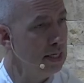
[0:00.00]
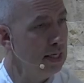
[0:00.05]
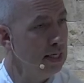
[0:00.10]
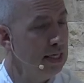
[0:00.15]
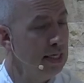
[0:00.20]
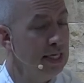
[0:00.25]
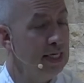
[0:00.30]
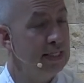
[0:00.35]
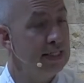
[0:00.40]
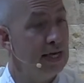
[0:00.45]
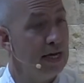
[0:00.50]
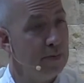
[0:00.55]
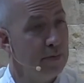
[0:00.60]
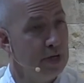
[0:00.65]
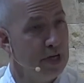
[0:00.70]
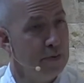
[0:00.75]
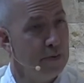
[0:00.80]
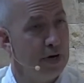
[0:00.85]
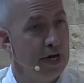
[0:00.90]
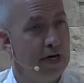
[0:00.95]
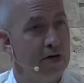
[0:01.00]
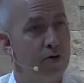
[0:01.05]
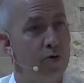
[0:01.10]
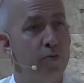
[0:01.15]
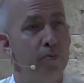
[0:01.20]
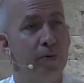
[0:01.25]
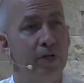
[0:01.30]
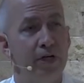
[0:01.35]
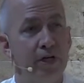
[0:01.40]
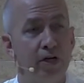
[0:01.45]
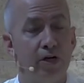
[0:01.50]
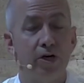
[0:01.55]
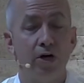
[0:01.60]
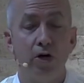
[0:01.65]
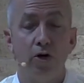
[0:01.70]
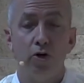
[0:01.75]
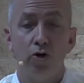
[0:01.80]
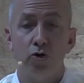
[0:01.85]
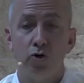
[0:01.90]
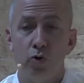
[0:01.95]
holiness and
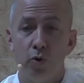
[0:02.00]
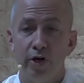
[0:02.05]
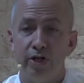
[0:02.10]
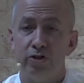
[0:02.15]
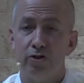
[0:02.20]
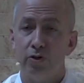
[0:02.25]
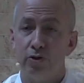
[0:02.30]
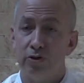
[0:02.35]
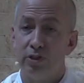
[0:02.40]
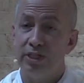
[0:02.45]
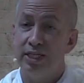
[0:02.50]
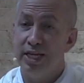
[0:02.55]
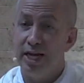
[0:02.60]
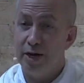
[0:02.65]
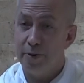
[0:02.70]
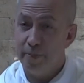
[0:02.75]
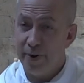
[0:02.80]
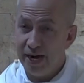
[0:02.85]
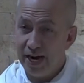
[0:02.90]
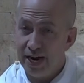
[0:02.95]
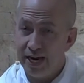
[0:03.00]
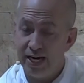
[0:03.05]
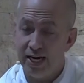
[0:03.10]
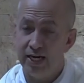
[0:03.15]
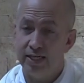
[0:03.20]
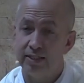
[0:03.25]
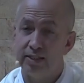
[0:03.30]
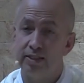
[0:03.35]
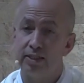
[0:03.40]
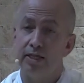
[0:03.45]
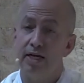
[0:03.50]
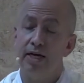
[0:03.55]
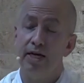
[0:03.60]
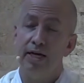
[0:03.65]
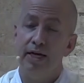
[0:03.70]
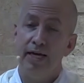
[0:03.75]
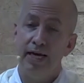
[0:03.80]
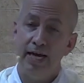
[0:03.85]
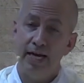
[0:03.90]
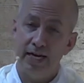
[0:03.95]
to also fulfill our
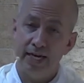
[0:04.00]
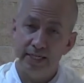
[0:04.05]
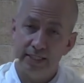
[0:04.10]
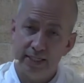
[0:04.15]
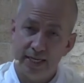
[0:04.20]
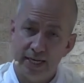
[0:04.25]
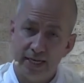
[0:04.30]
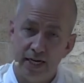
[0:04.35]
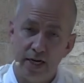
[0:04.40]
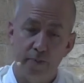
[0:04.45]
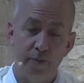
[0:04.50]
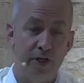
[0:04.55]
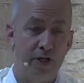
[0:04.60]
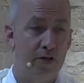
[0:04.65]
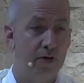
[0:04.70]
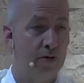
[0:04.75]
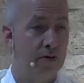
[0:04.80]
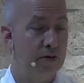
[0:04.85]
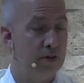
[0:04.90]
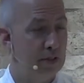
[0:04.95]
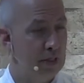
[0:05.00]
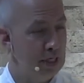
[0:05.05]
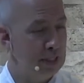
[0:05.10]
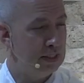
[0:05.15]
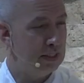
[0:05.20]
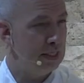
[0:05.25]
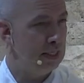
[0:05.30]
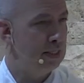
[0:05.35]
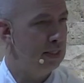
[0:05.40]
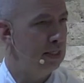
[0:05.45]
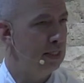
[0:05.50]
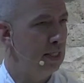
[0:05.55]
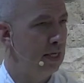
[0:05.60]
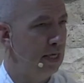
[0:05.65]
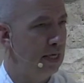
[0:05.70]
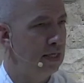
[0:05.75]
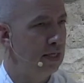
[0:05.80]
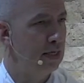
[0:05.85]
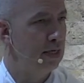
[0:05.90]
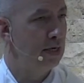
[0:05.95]
duties in this life of
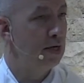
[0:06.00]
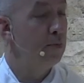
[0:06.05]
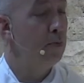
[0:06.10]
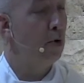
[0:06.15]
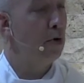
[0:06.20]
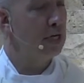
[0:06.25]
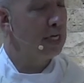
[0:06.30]
holiness,